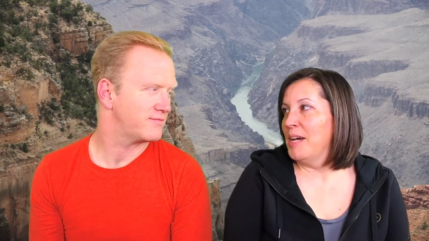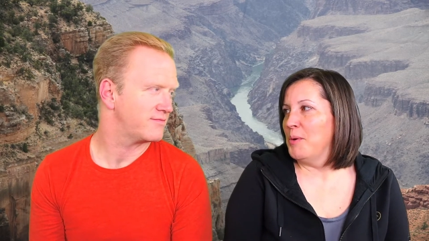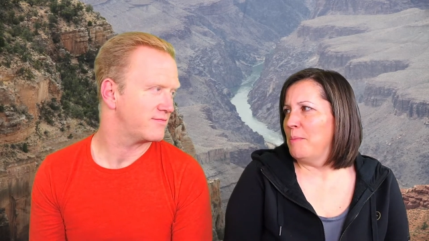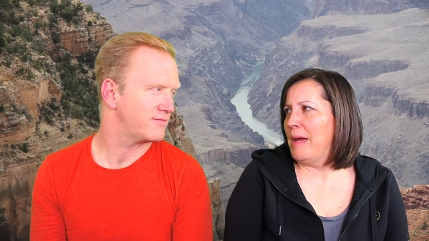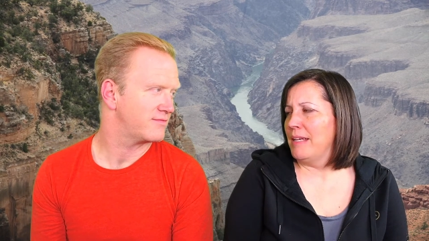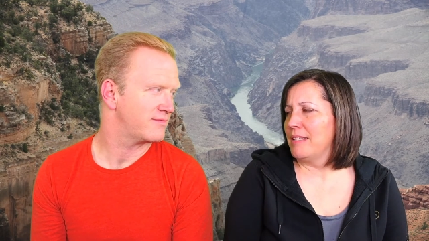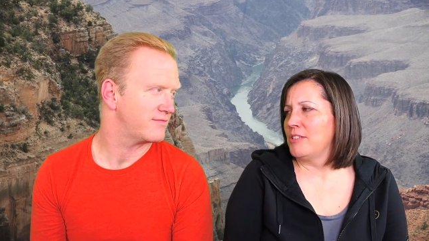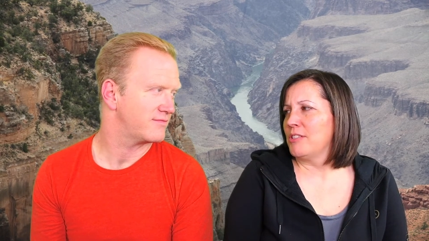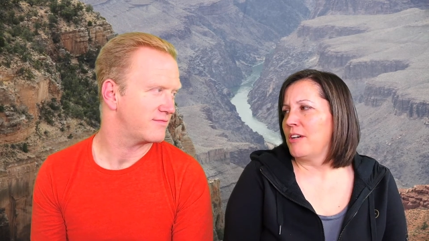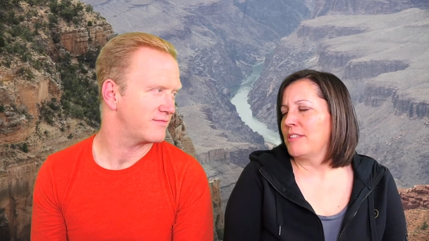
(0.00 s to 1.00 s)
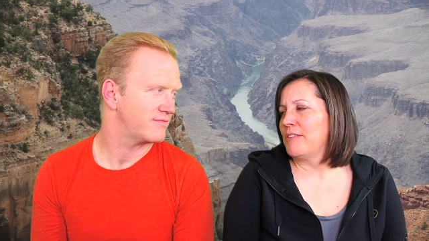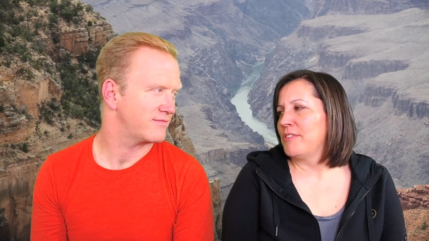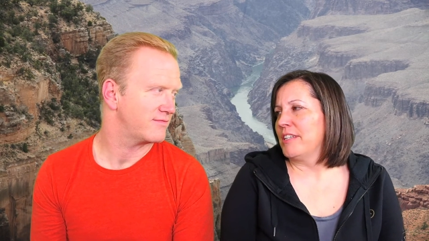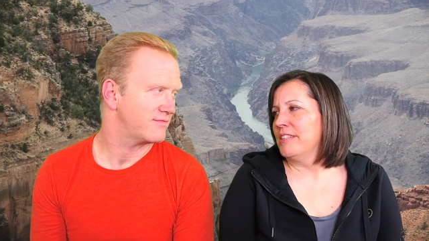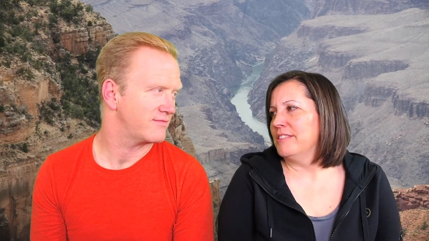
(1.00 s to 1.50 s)
Speaker 1: What made it such a long day
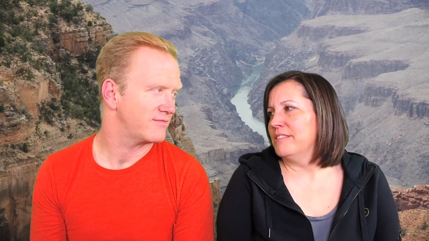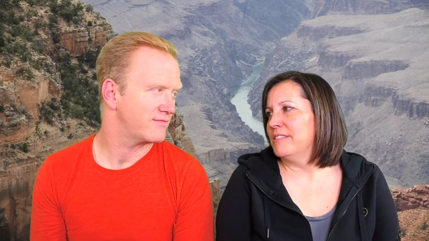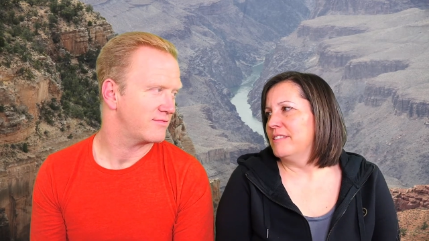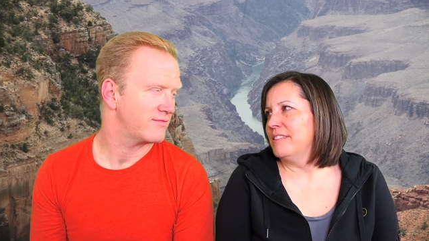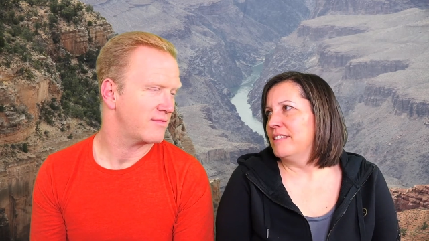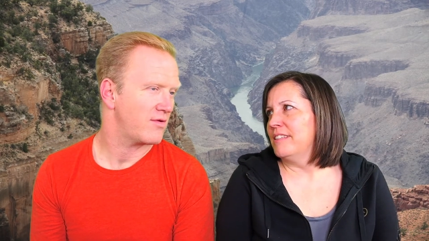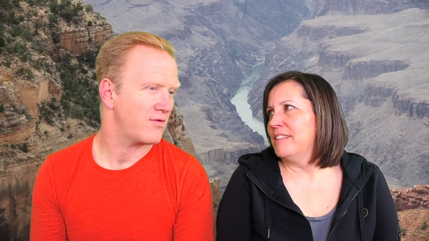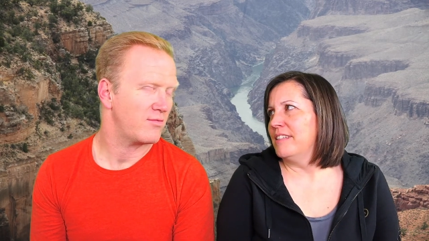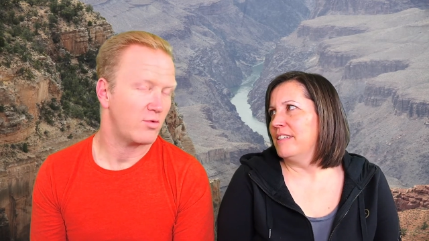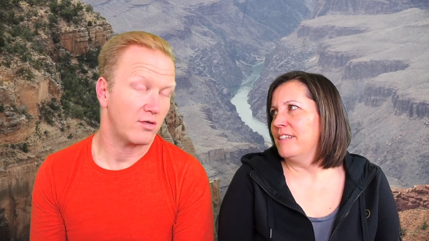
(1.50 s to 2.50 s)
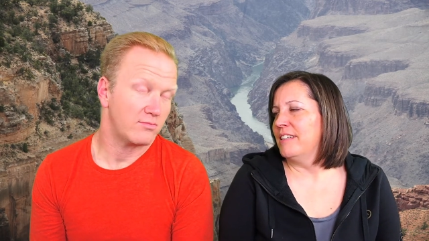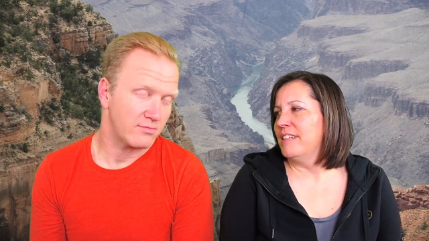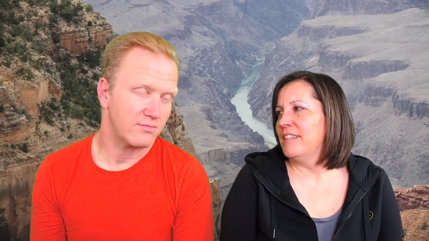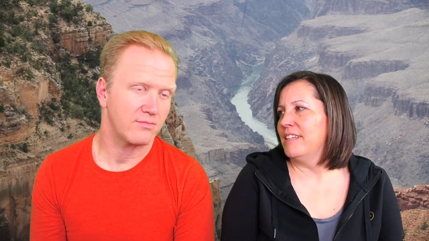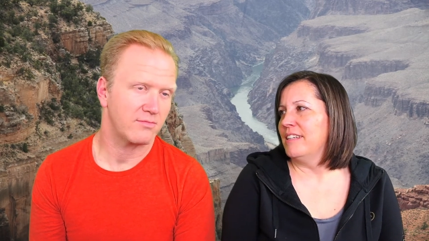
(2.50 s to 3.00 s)
for you?
Speaker 2: Well,
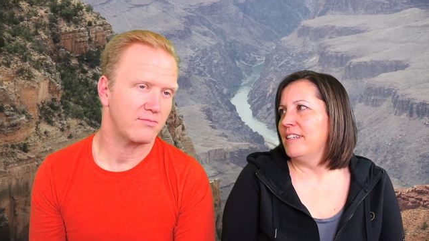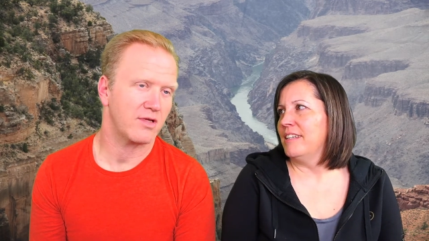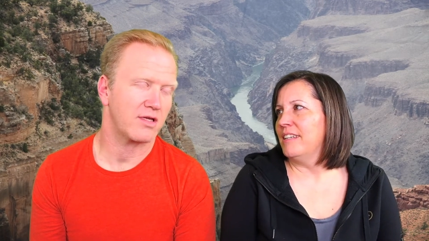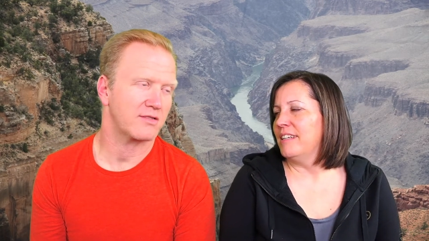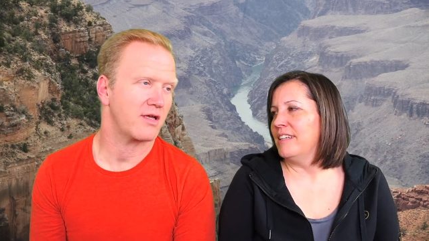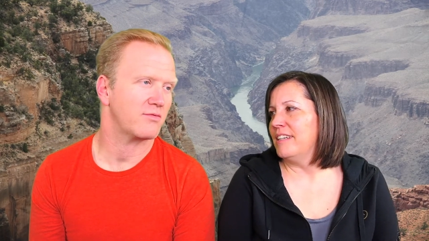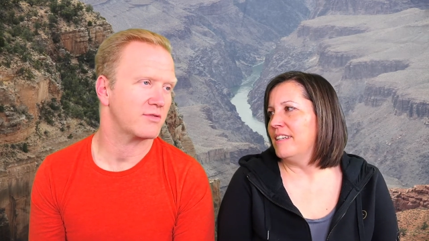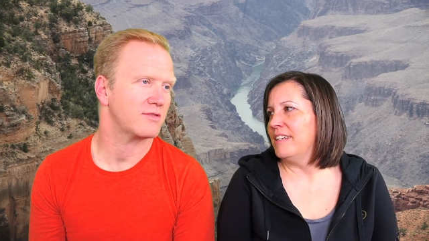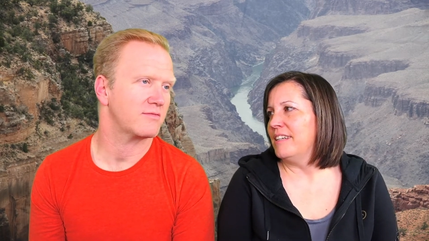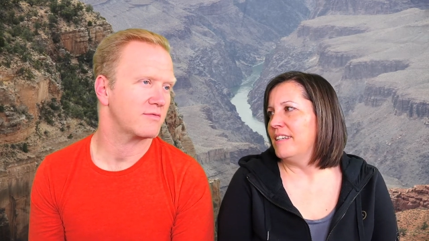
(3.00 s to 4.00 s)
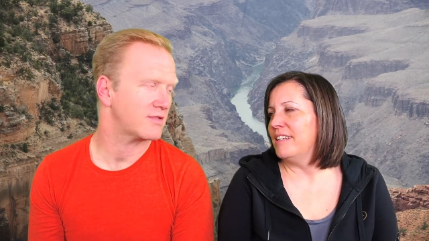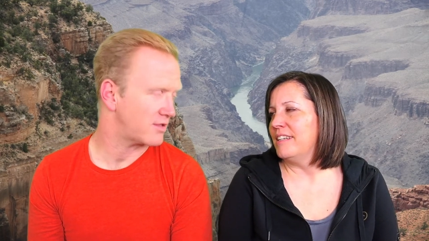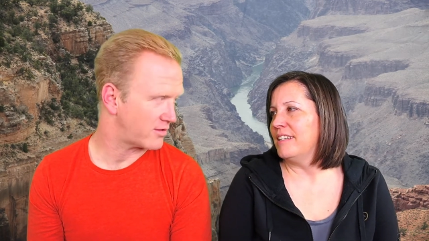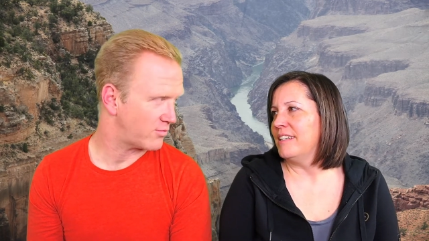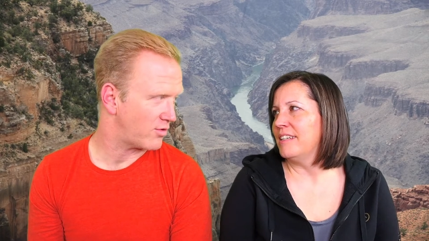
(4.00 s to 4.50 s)
because I was
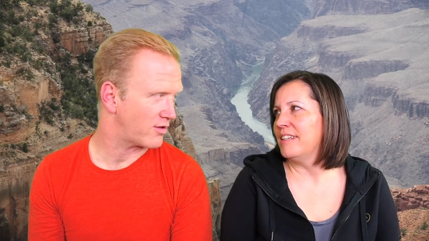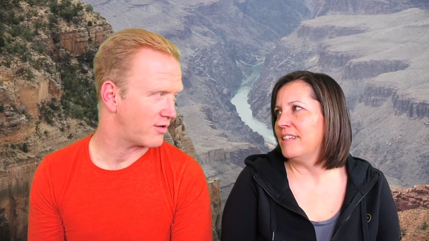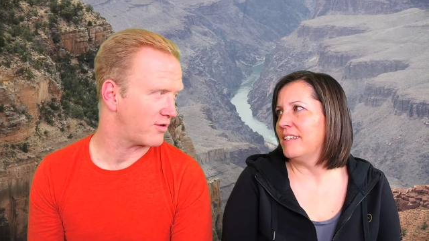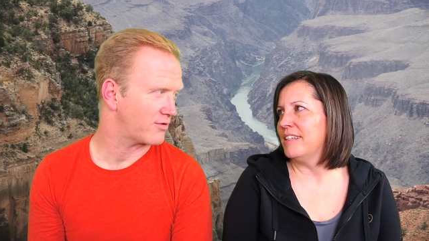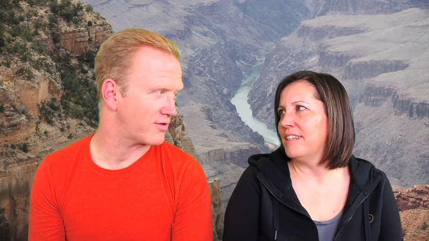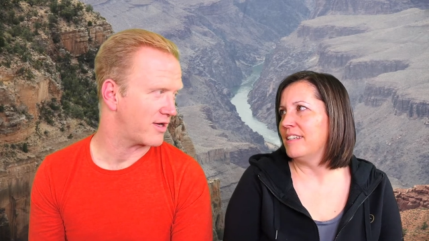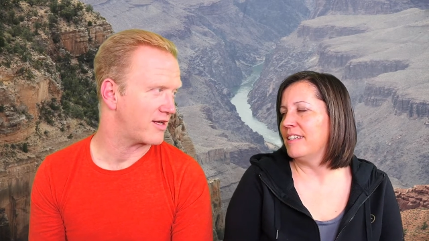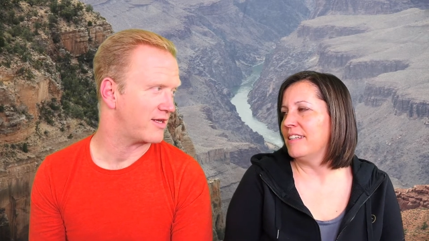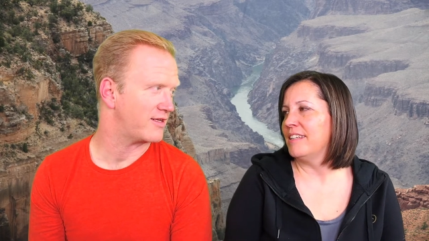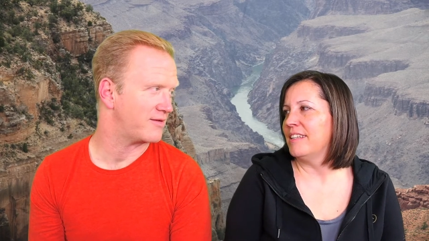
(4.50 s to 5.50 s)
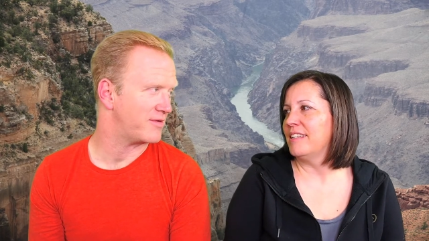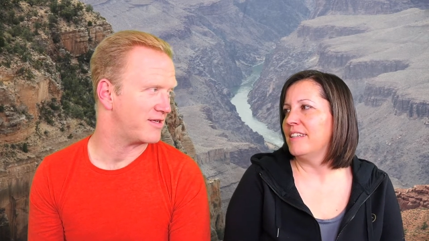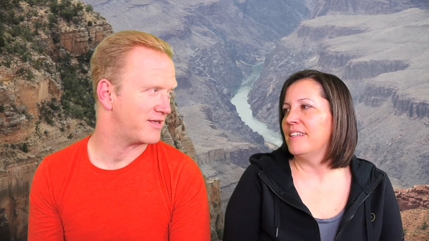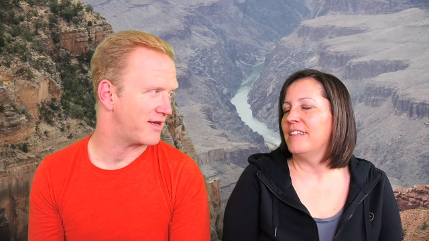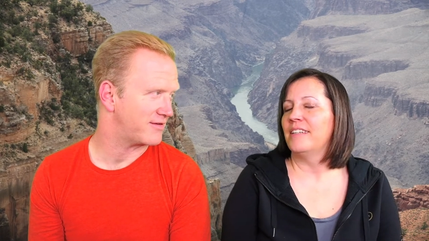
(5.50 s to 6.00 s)
stuck at work longer than I needed to be
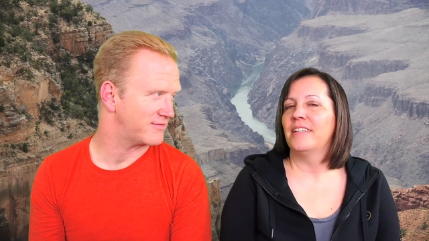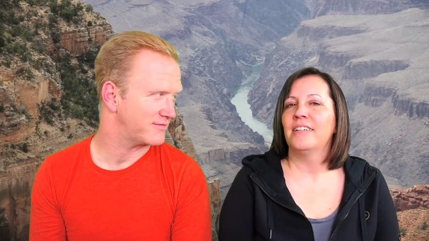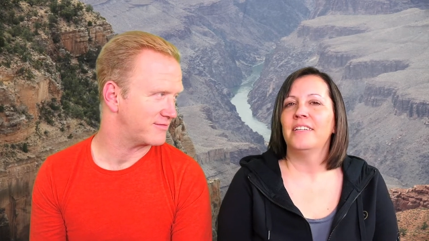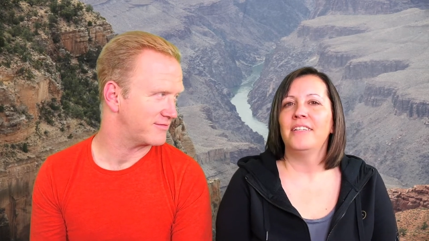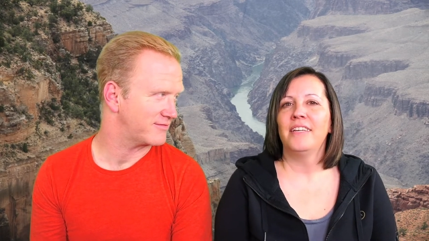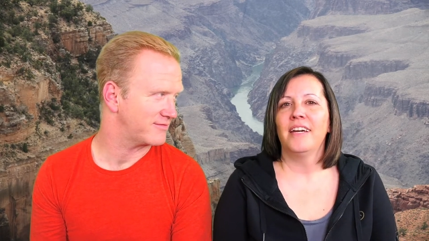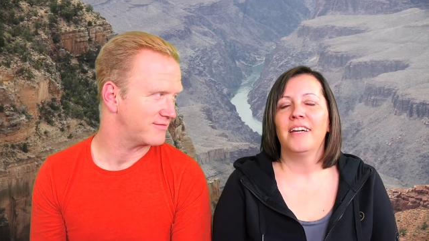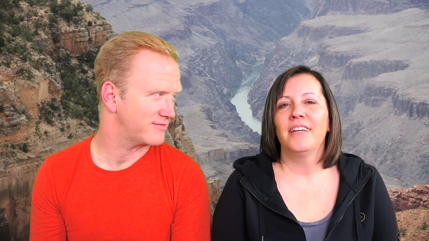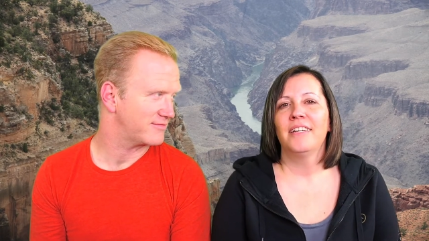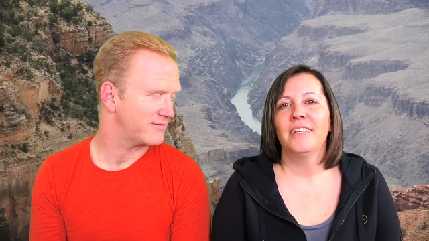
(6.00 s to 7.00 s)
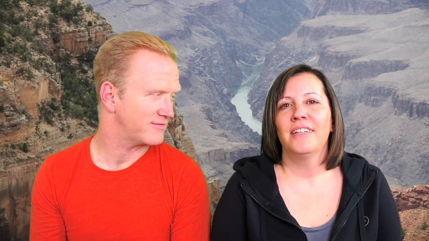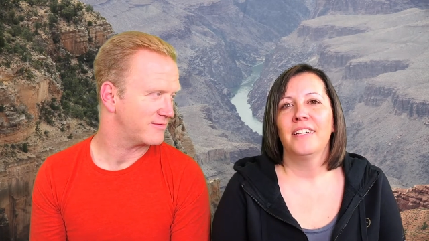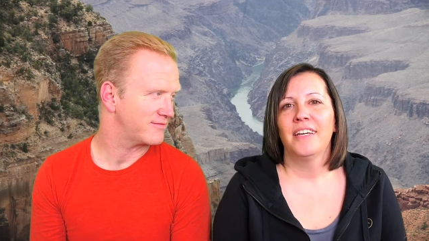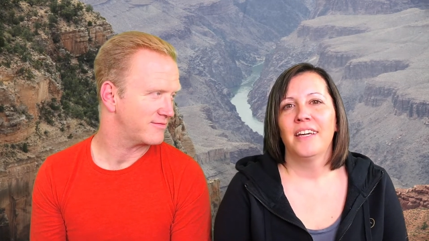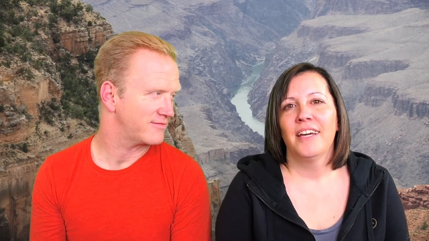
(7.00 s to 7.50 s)
today.
Speaker 1: Yeah.
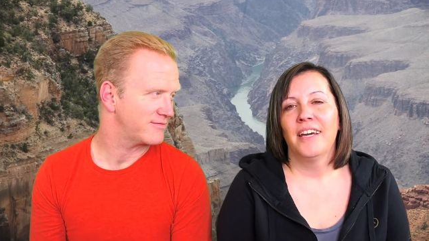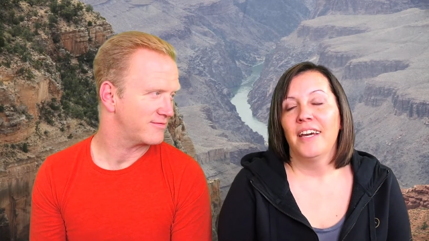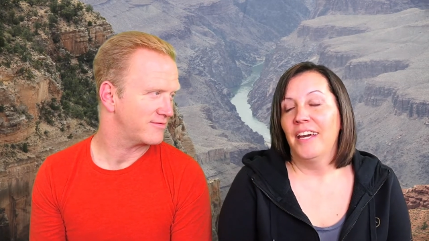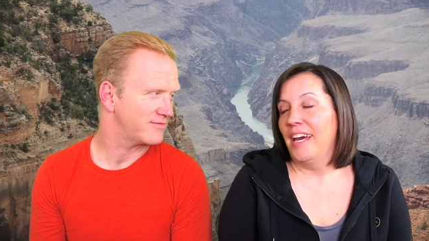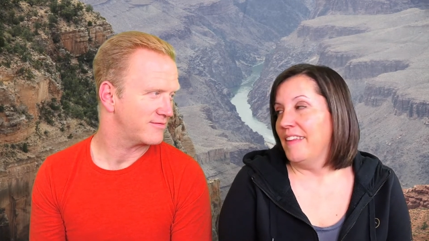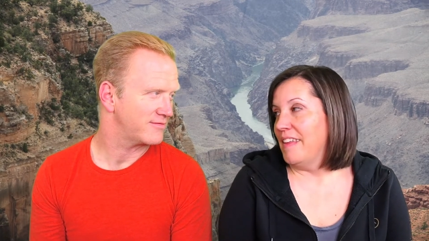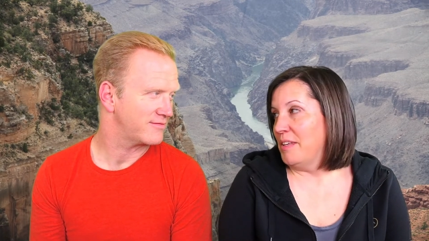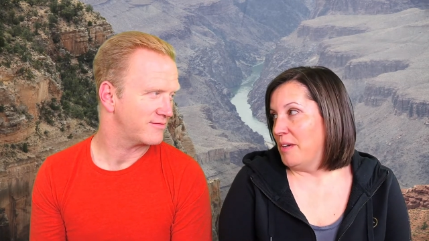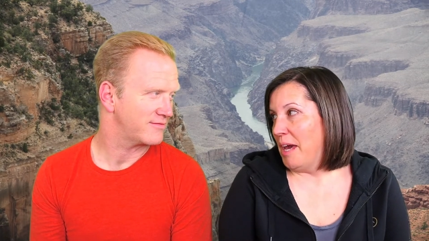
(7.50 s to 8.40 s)
And then you